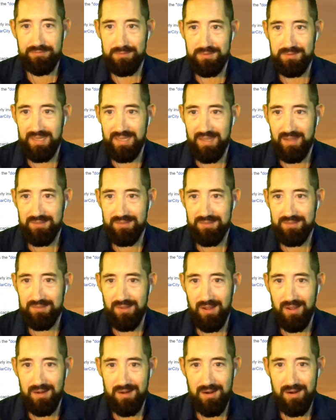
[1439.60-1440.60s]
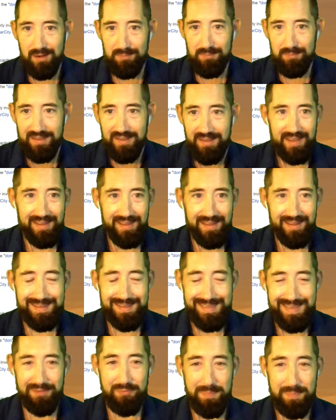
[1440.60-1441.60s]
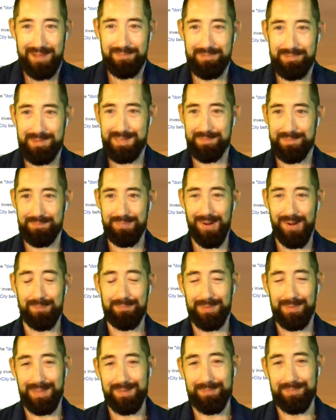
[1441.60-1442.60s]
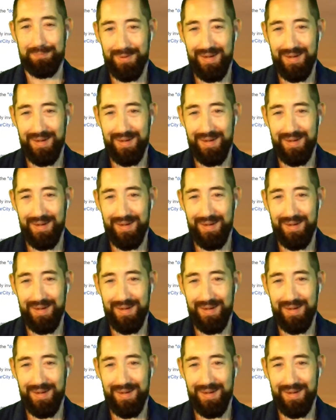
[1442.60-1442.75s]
He's never been able to properly brand it.